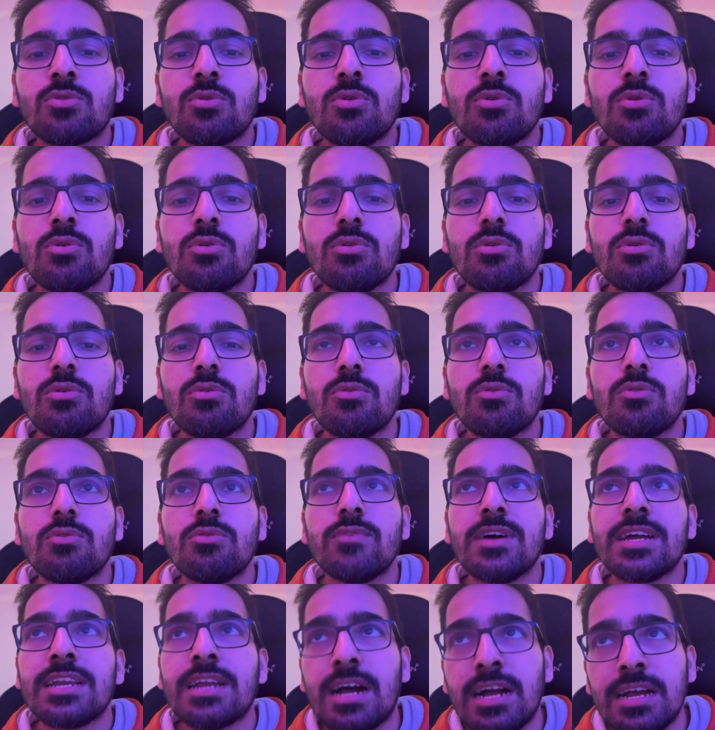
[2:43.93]
So
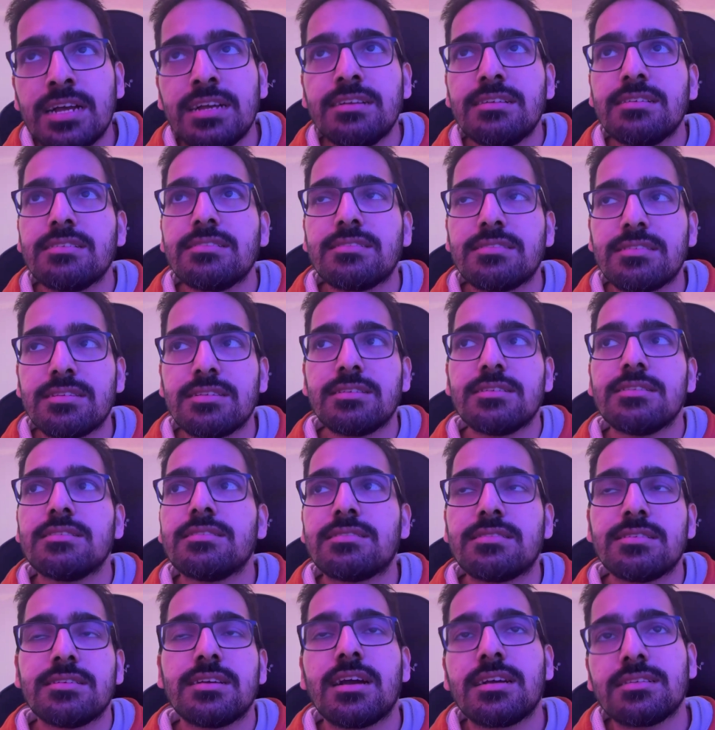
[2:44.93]
when I
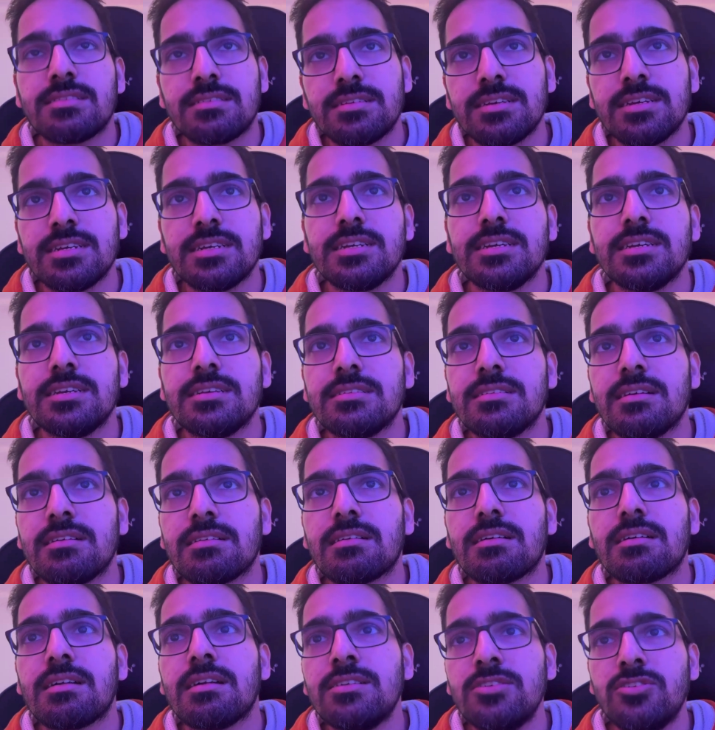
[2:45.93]
see CI/CD,
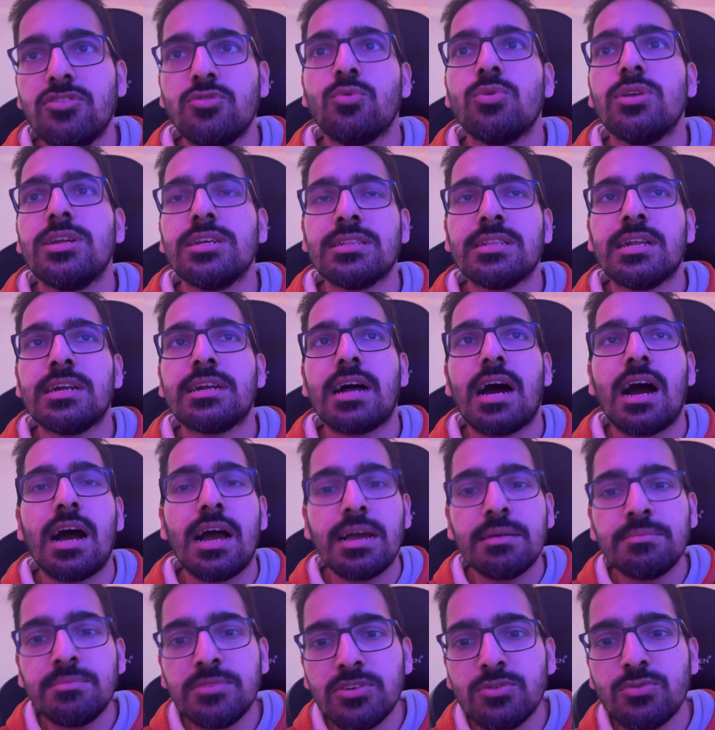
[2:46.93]
the current tooling that
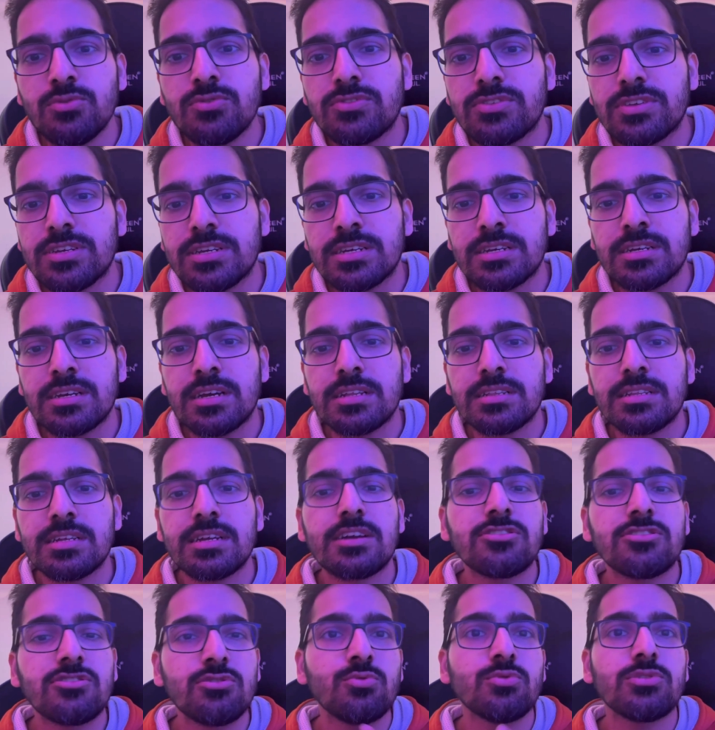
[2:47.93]
I'm using,
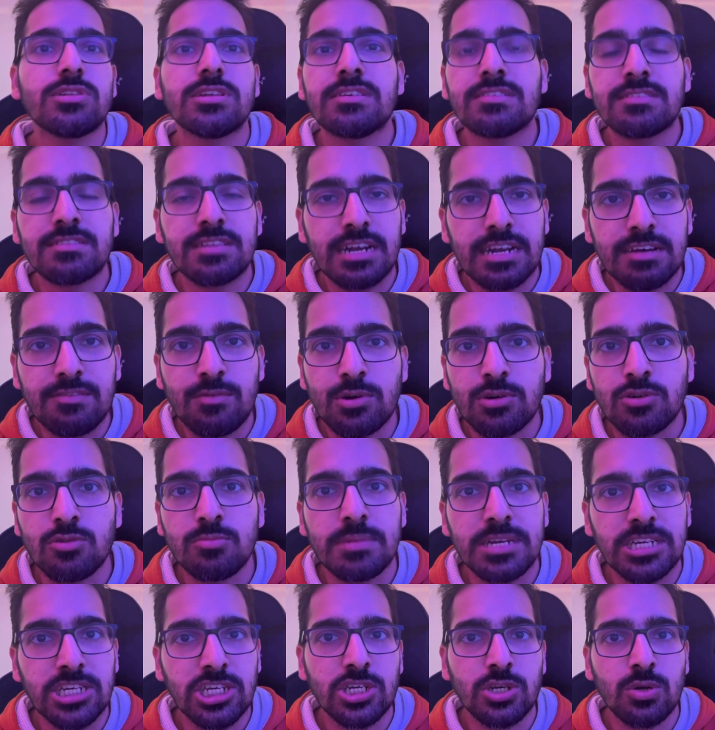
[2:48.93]
there are two things that I
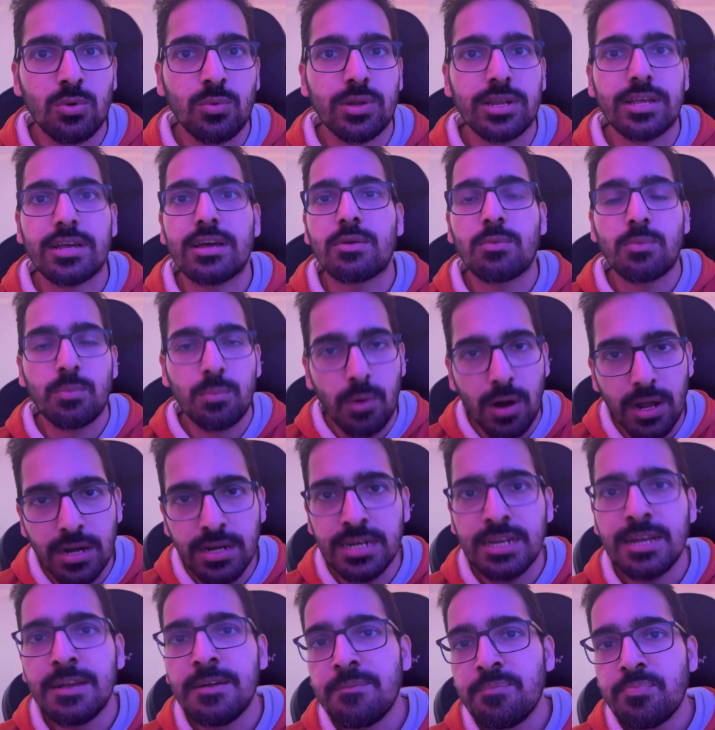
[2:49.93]
want to mention over here.
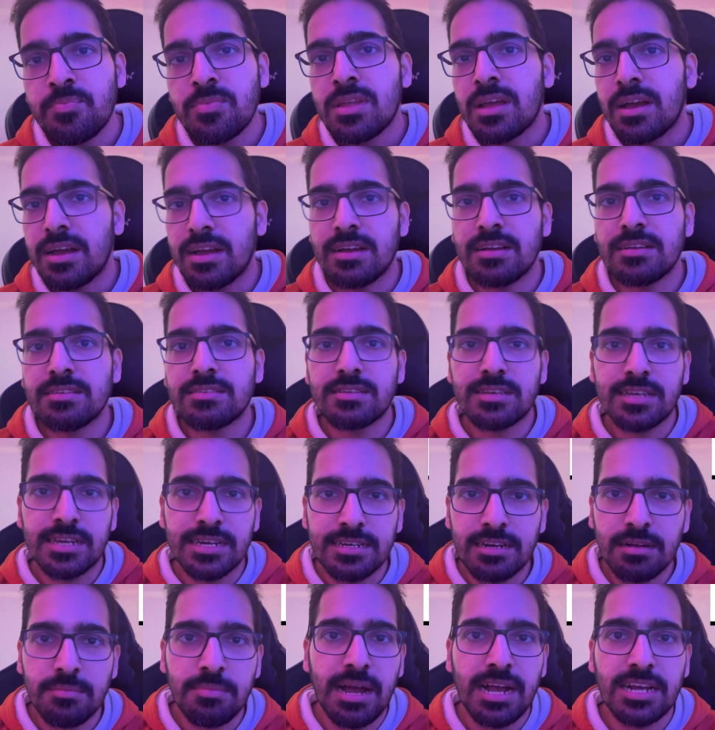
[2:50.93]
One is
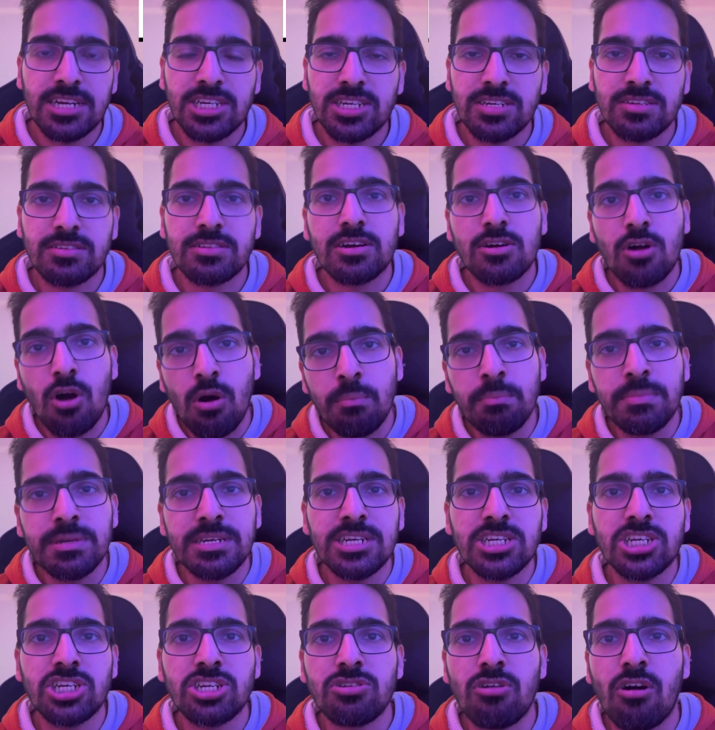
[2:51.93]
GitHub Actions, the
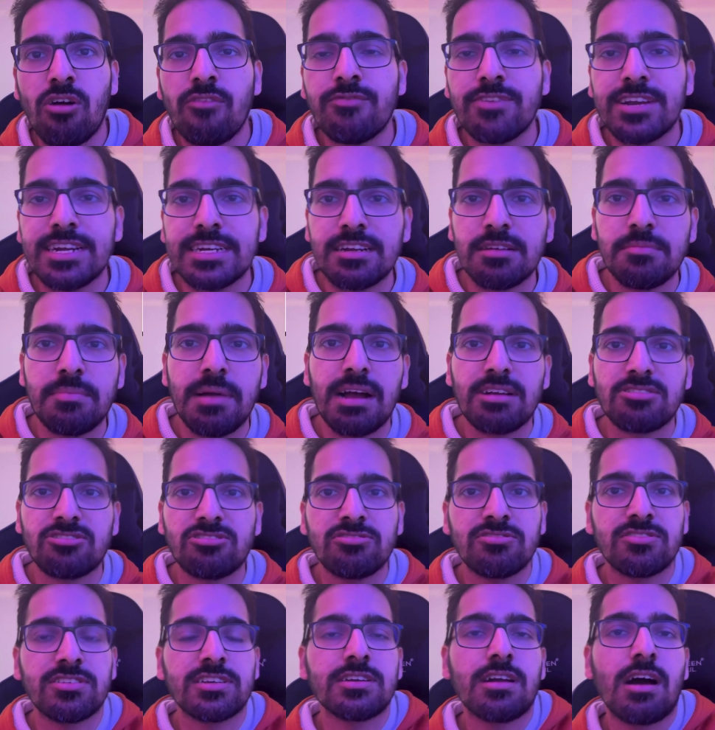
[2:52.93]
combination of GitHub
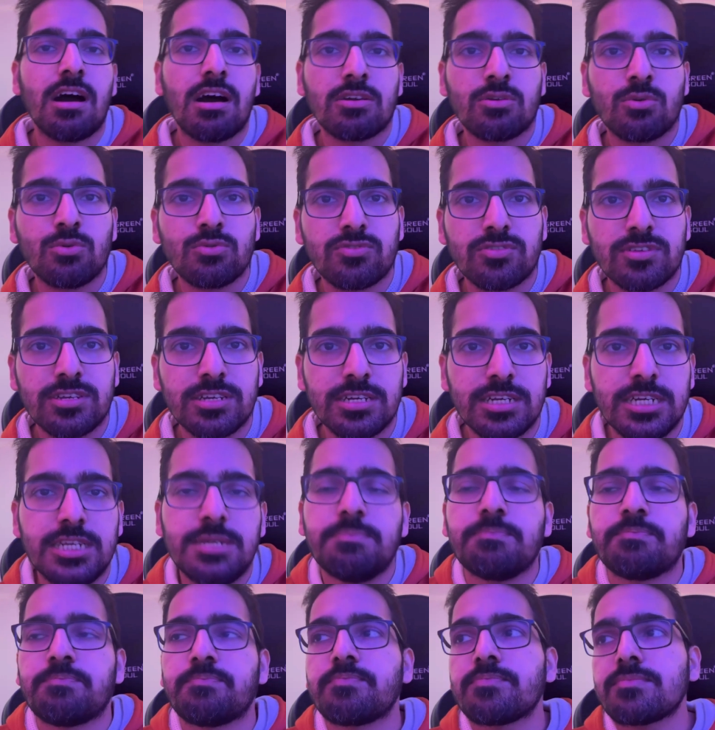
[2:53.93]
Actions and
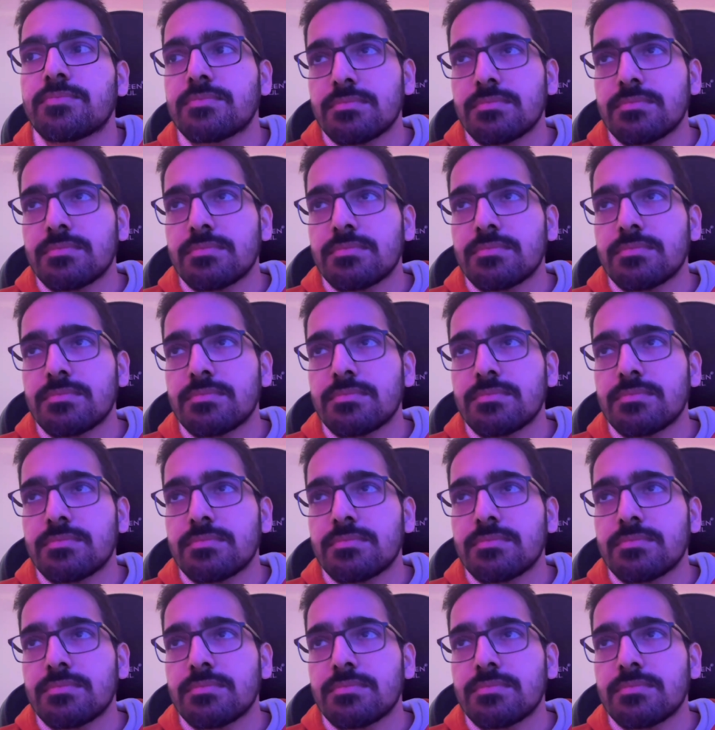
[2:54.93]
ArgoCD.